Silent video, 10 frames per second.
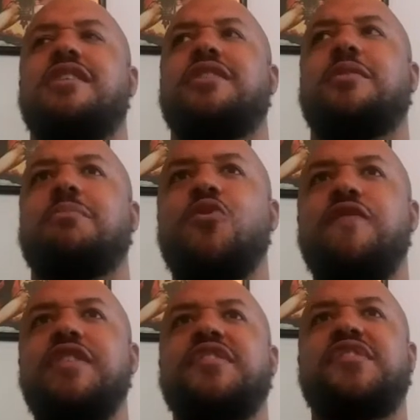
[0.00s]
The
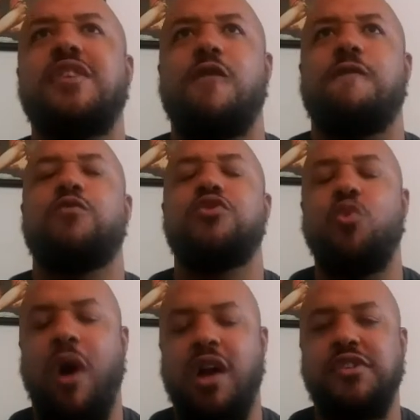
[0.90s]
movie itself, when you
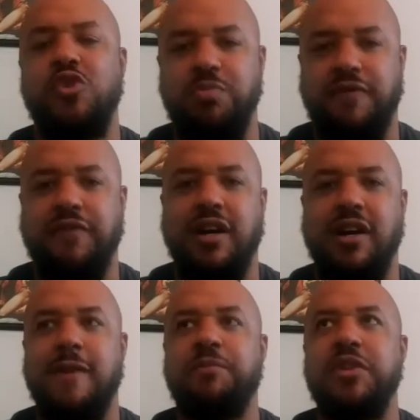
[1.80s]
watch
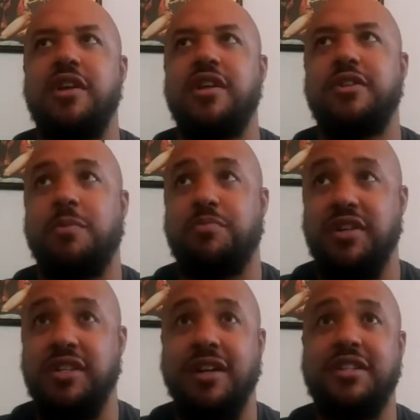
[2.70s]
Superfly, the
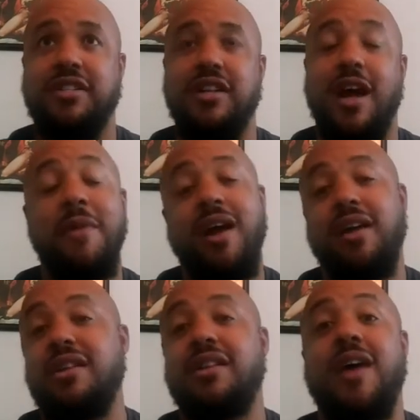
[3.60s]
production, I'm not
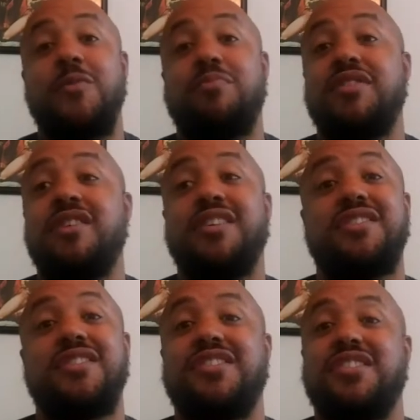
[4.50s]
gonna lie, the
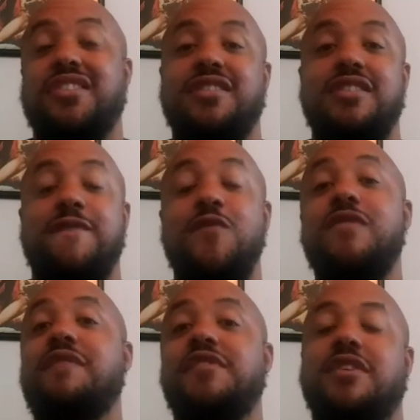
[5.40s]
production is shit. If you've
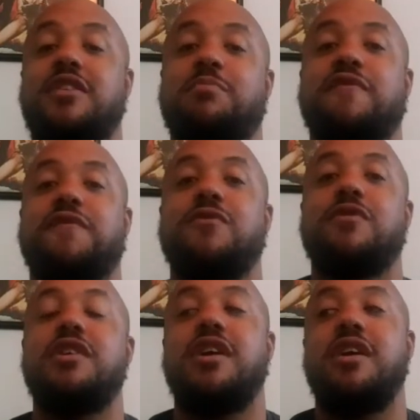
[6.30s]
never seen it
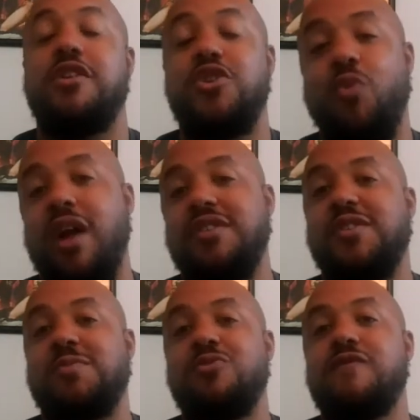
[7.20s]
before and you watch
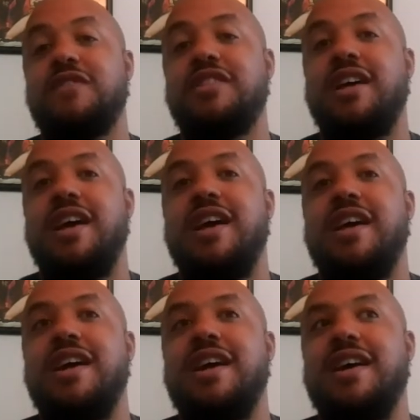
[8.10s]
this movie,
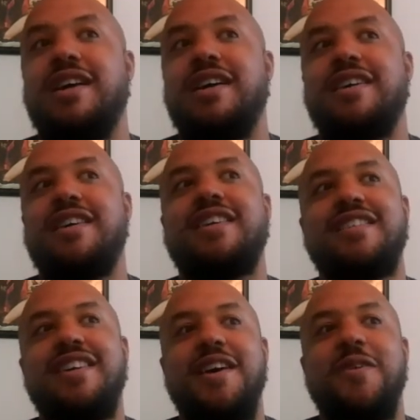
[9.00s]

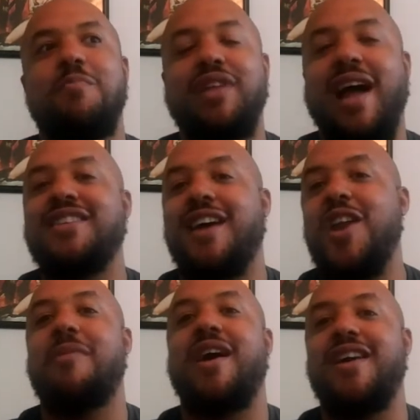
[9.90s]
Black
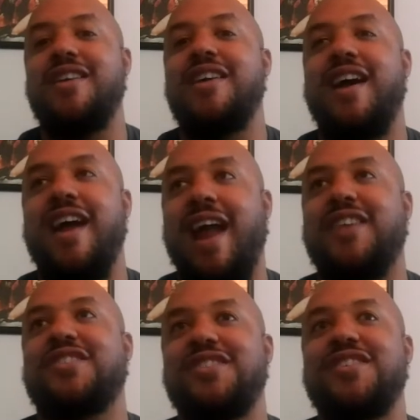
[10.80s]
Dynamite
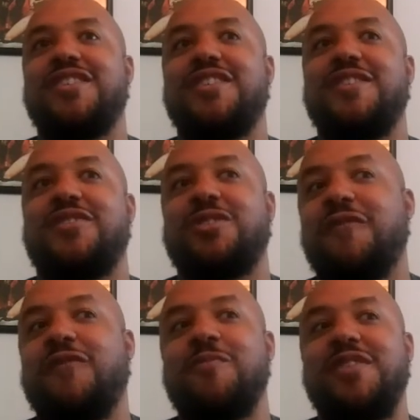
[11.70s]
actually took
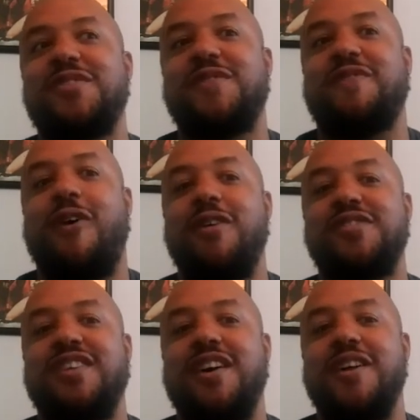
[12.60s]
from this as far as
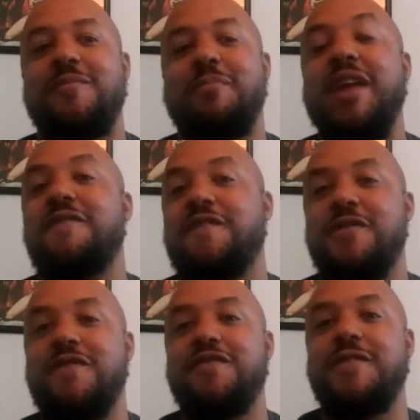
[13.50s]
like making
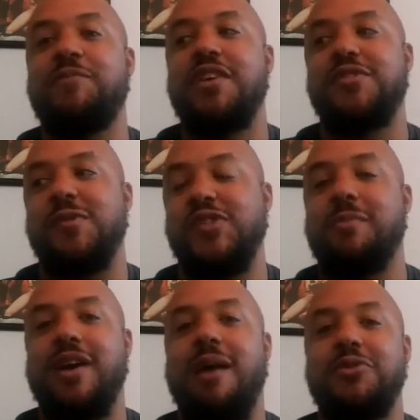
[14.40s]
fun of it. So
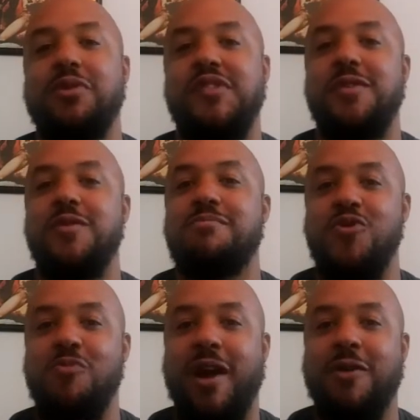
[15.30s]
sometimes you can see the
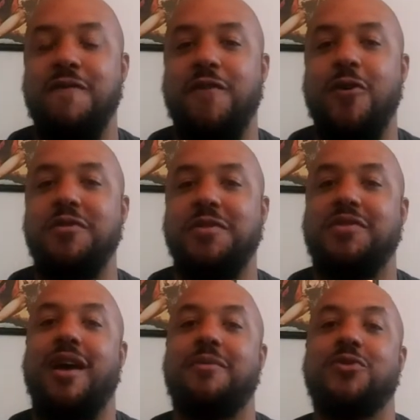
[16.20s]
boom microphone,
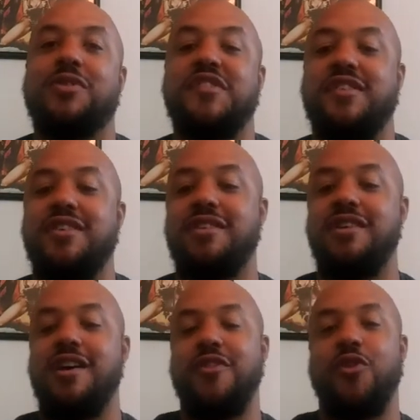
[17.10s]
sometimes you can see
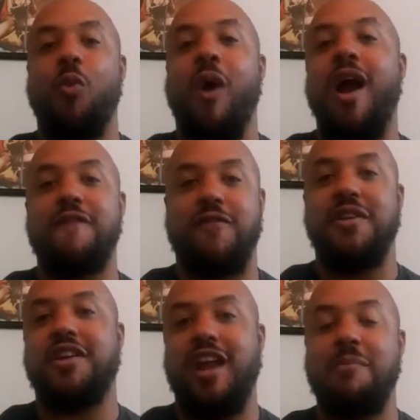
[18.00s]
the wire from
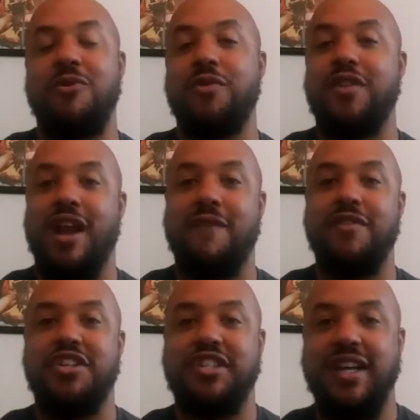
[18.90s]
the camera when they're
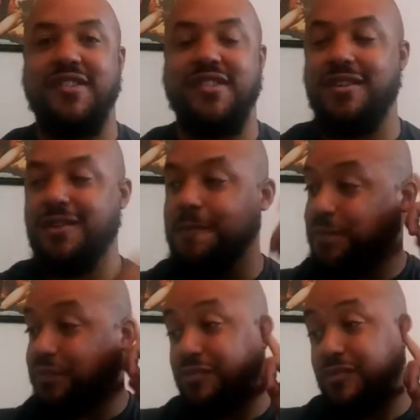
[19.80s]
having a chase scene,
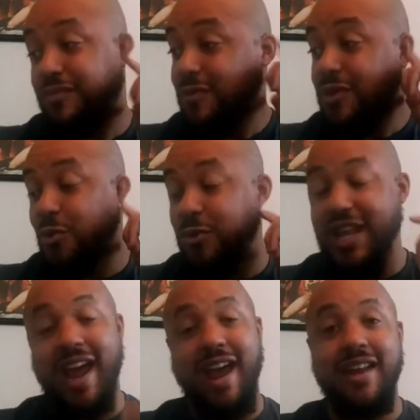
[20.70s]
when
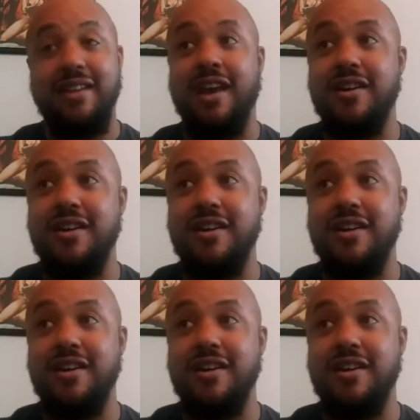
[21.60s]
they had that